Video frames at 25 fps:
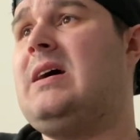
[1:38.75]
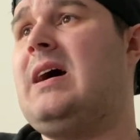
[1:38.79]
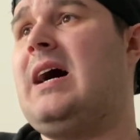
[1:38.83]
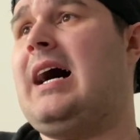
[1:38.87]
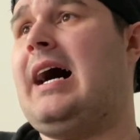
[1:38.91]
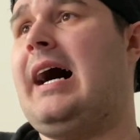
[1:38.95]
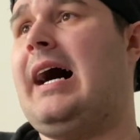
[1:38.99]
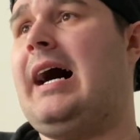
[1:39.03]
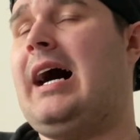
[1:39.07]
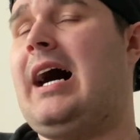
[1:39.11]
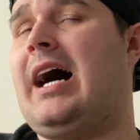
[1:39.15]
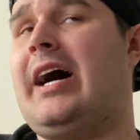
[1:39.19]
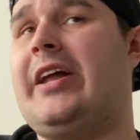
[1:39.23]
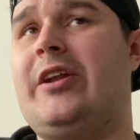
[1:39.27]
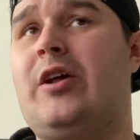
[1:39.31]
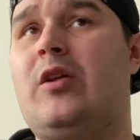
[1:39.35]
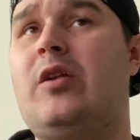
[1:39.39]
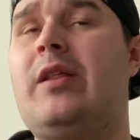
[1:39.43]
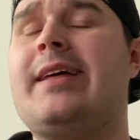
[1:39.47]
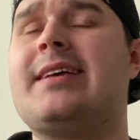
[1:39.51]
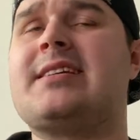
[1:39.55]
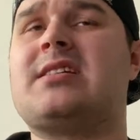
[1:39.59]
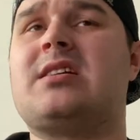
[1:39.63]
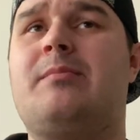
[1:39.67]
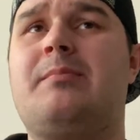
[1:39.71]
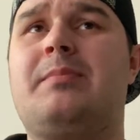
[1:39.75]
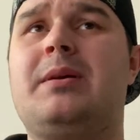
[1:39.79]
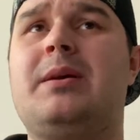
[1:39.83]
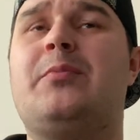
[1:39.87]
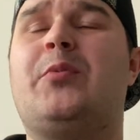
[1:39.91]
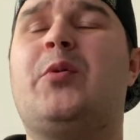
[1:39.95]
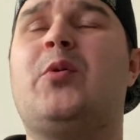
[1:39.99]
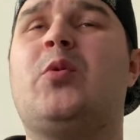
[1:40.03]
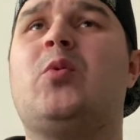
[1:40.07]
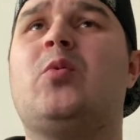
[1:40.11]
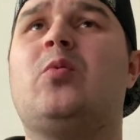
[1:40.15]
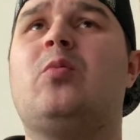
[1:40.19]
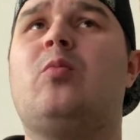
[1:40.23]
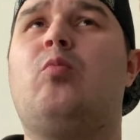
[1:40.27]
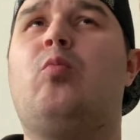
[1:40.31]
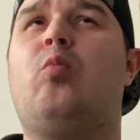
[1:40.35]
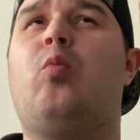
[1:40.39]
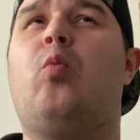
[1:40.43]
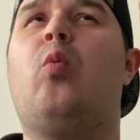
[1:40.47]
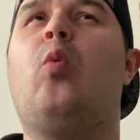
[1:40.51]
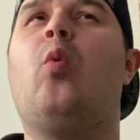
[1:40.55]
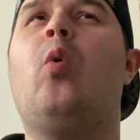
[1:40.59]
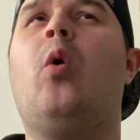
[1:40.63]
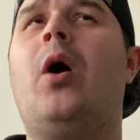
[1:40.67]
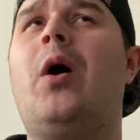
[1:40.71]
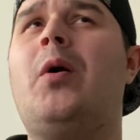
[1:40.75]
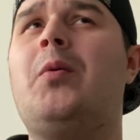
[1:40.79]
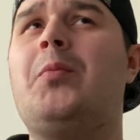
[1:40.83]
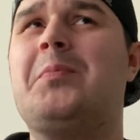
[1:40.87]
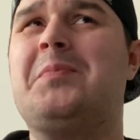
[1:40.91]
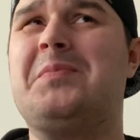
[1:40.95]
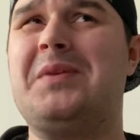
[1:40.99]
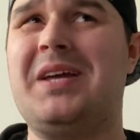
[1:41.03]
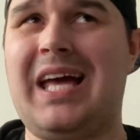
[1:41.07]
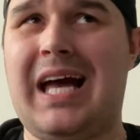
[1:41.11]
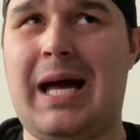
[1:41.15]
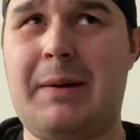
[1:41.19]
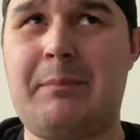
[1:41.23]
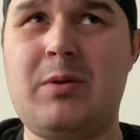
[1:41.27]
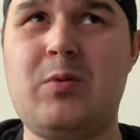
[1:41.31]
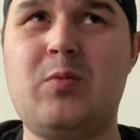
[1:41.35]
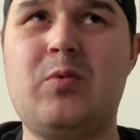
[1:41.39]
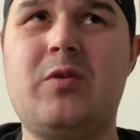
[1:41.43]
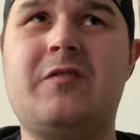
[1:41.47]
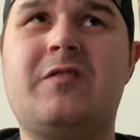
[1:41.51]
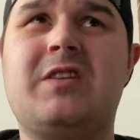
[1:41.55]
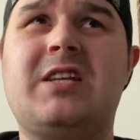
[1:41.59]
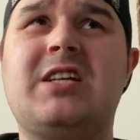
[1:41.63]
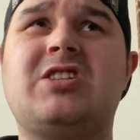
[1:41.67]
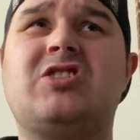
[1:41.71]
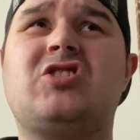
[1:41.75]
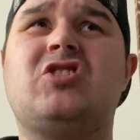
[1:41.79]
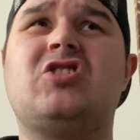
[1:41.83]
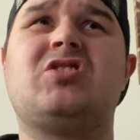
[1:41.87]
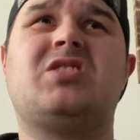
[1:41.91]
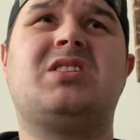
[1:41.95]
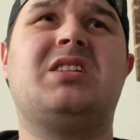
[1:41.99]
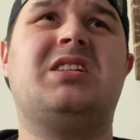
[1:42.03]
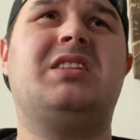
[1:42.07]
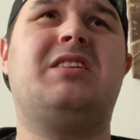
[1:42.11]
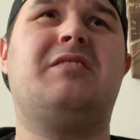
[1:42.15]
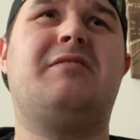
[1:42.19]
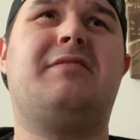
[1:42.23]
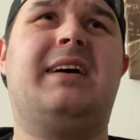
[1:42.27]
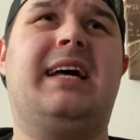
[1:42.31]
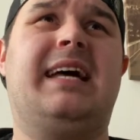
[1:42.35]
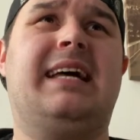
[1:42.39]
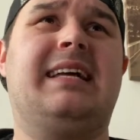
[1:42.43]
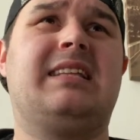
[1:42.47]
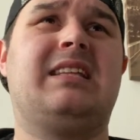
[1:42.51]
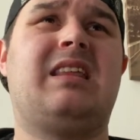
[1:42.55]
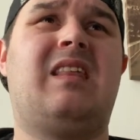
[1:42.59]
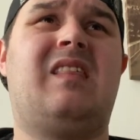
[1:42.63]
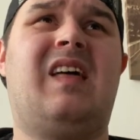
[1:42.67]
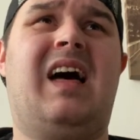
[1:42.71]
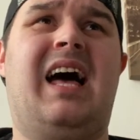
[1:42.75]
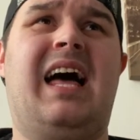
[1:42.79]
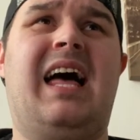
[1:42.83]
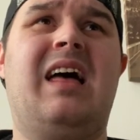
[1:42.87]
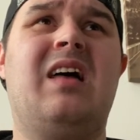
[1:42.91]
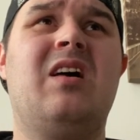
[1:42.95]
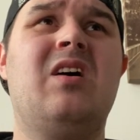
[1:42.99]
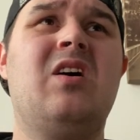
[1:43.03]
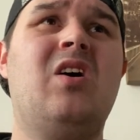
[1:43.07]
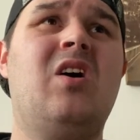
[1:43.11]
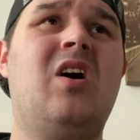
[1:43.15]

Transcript: I know that some people won't be happy with this, just in the fact that